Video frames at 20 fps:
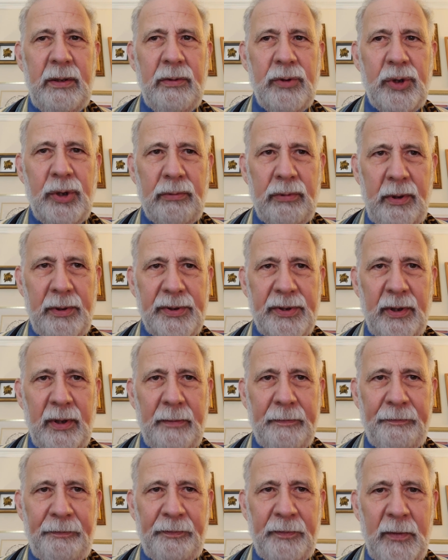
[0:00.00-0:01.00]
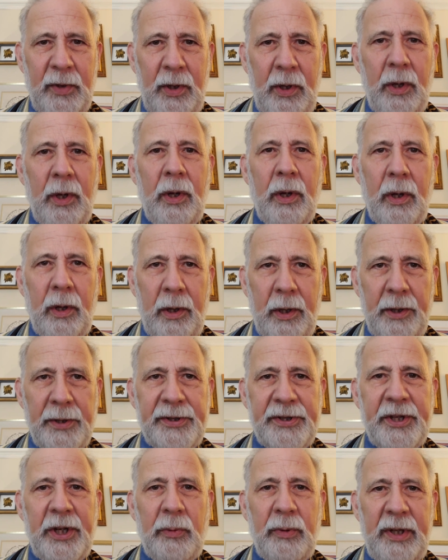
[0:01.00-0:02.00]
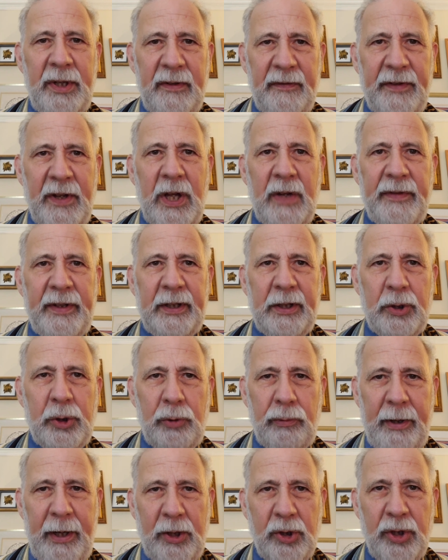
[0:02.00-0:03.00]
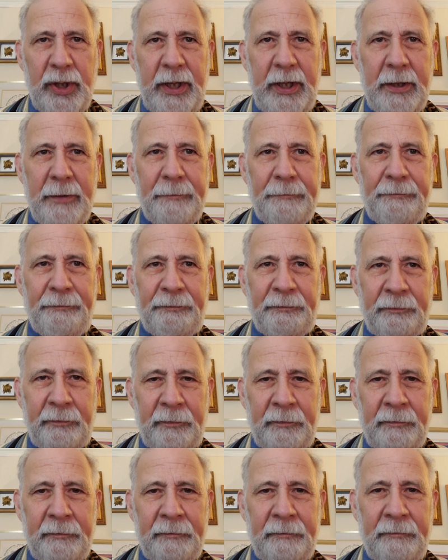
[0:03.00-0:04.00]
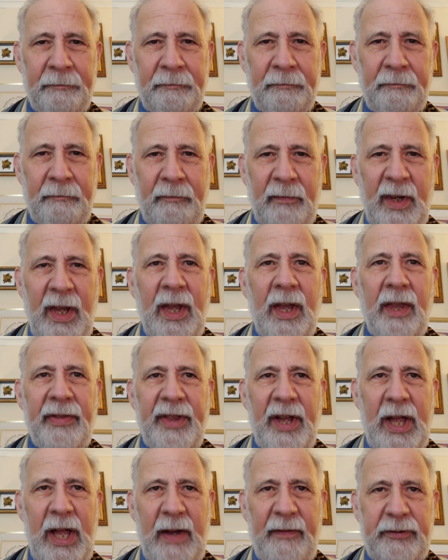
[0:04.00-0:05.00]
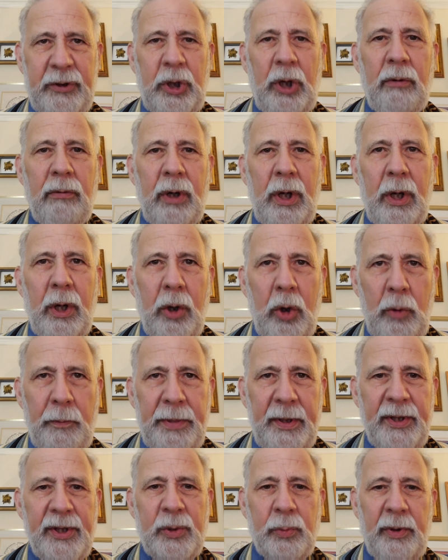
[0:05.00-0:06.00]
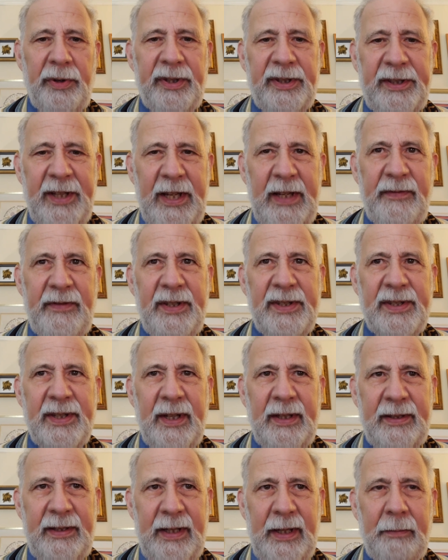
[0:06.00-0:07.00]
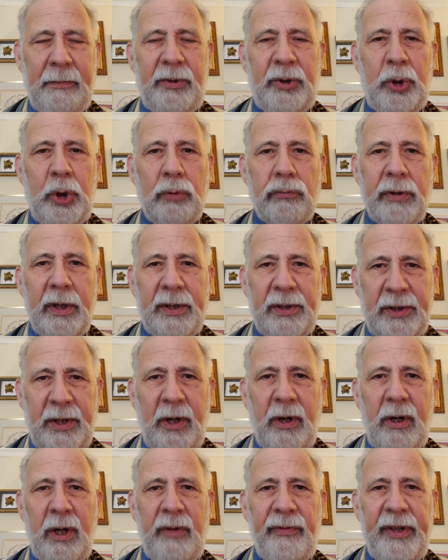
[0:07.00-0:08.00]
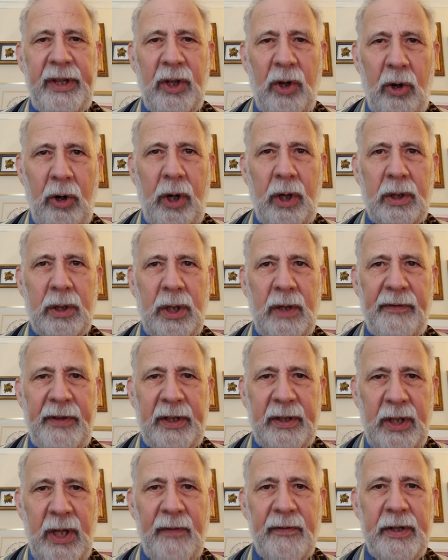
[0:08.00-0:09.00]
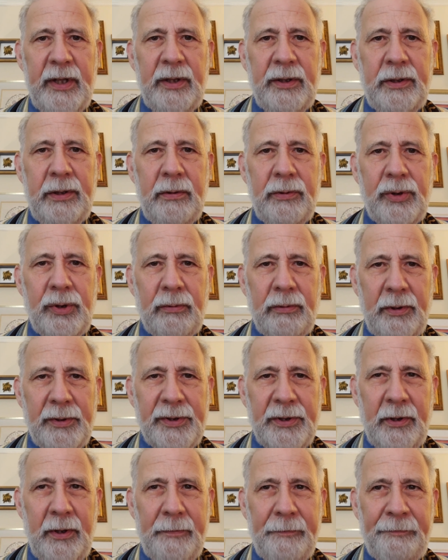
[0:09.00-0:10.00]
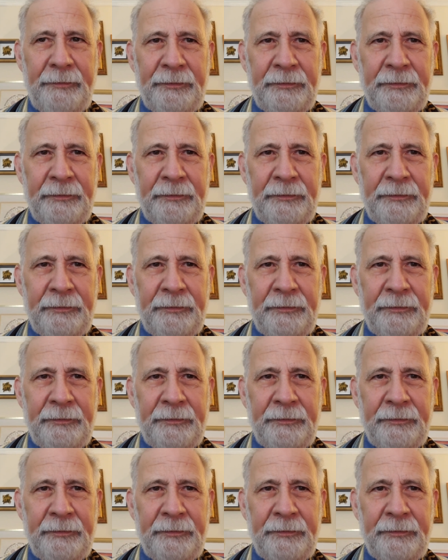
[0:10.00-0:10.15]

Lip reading: Jerusalem, also involving a tragedy. The Haftorah opens with David's attempt to return the Ark of the Covenant to Jerusalem.